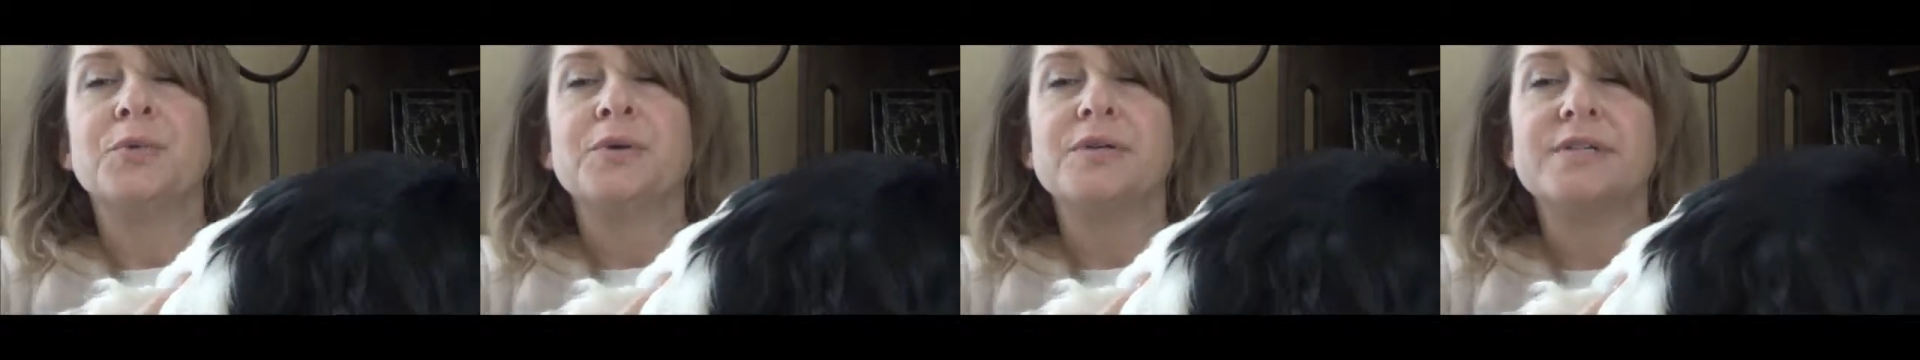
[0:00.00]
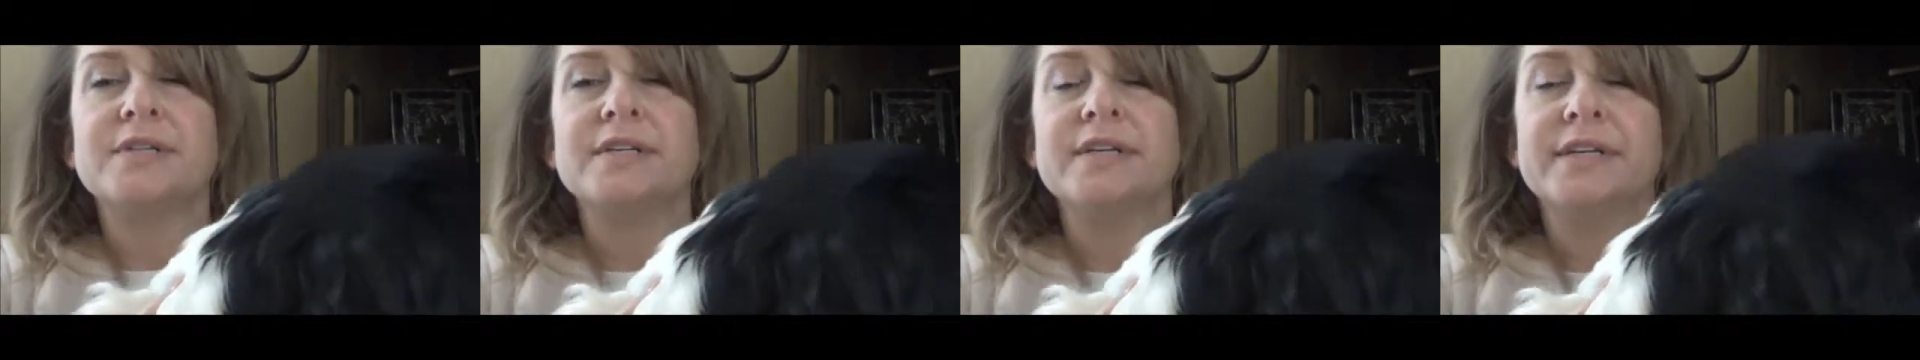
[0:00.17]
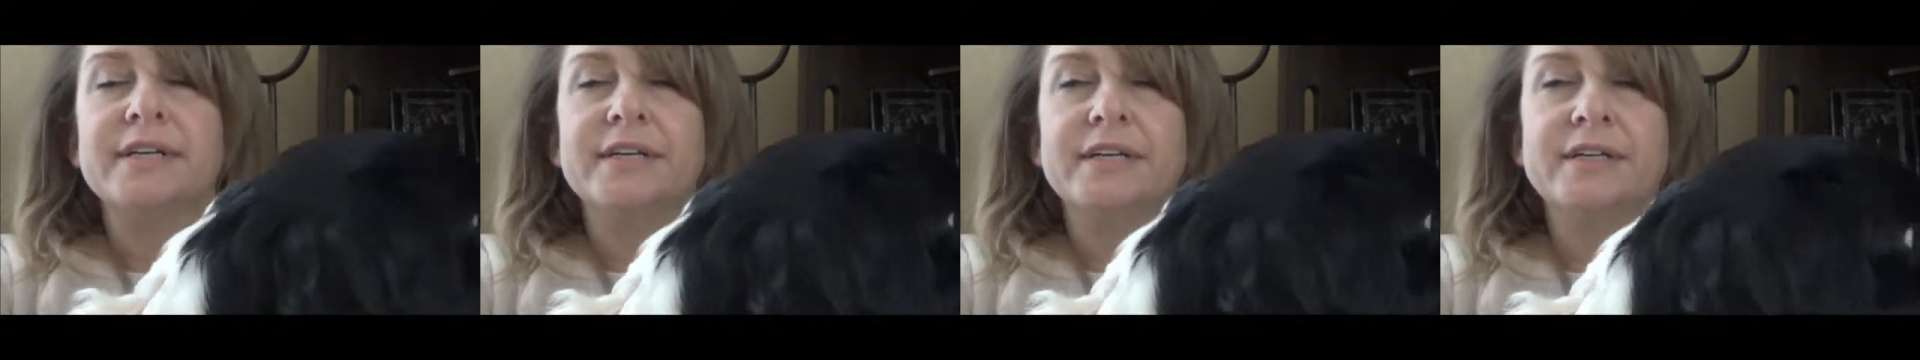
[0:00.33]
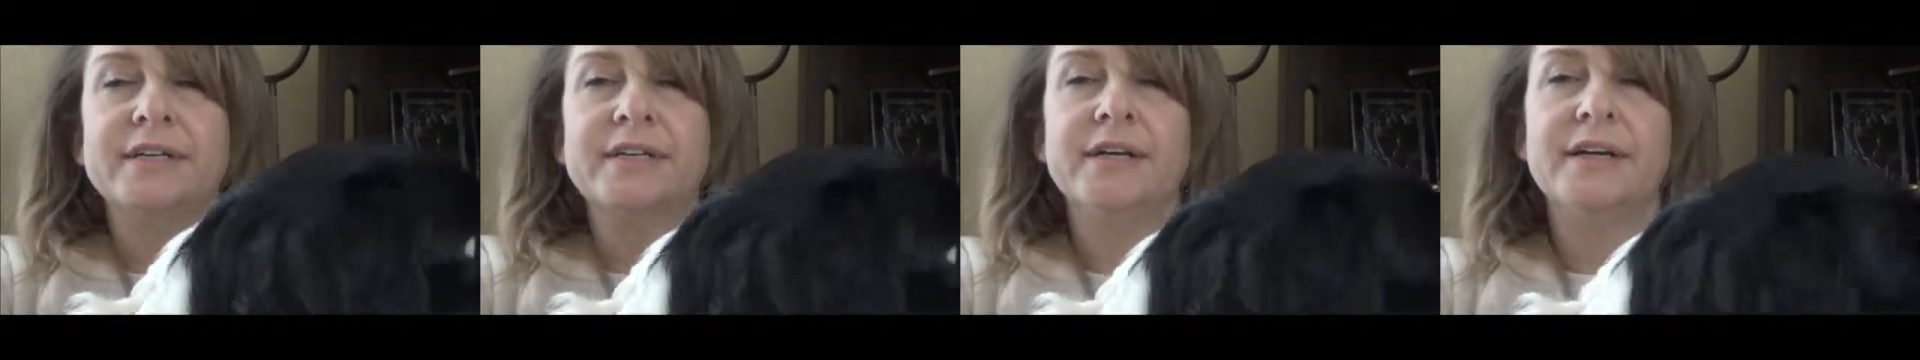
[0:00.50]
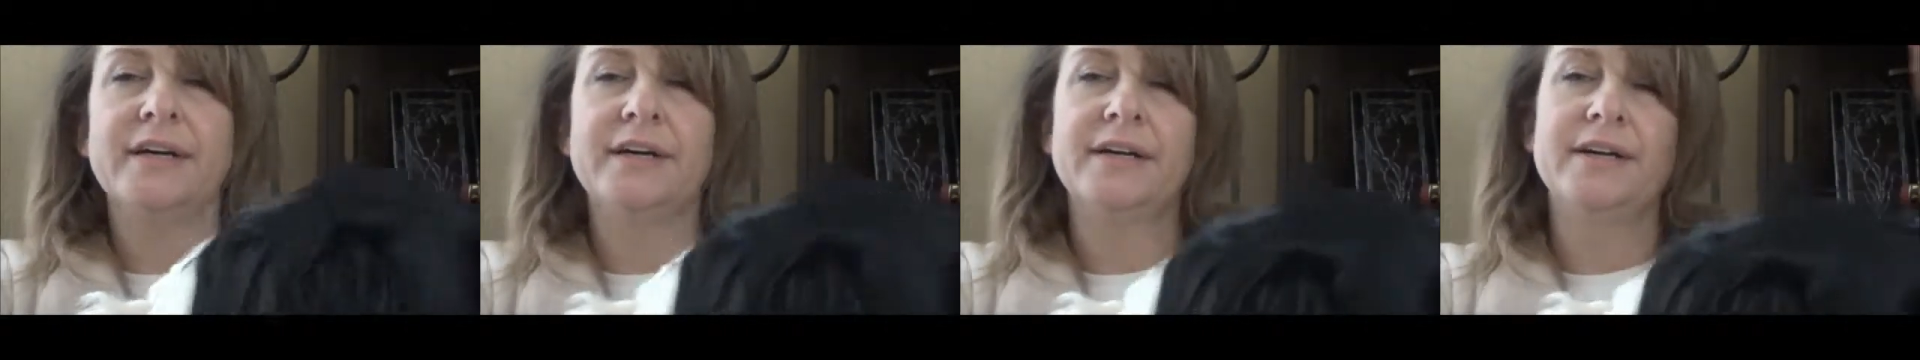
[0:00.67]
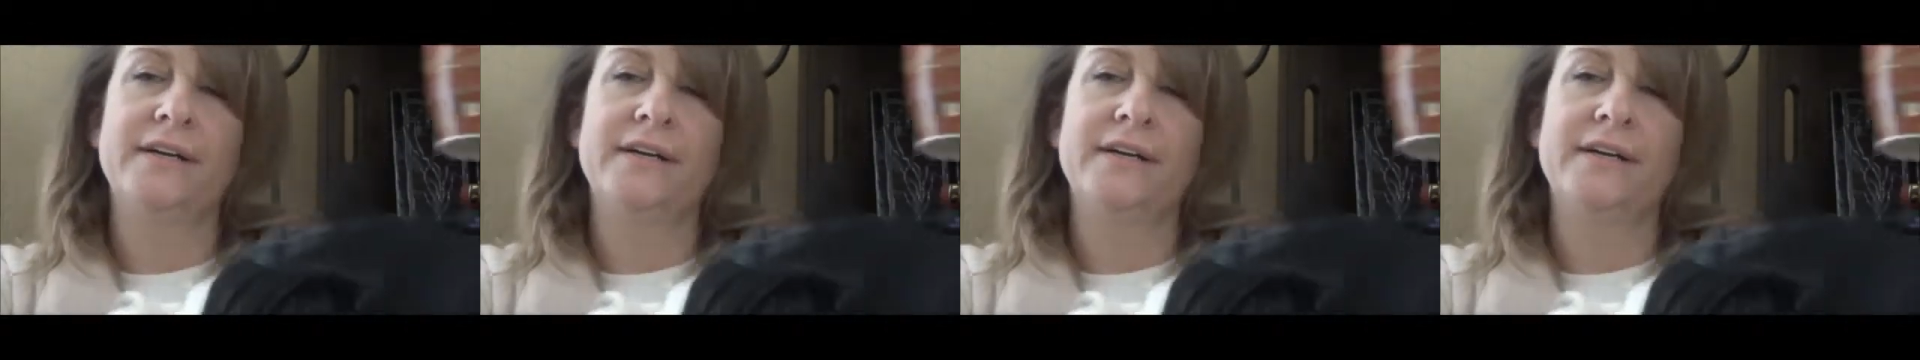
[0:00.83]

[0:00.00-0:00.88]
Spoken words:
Wilson here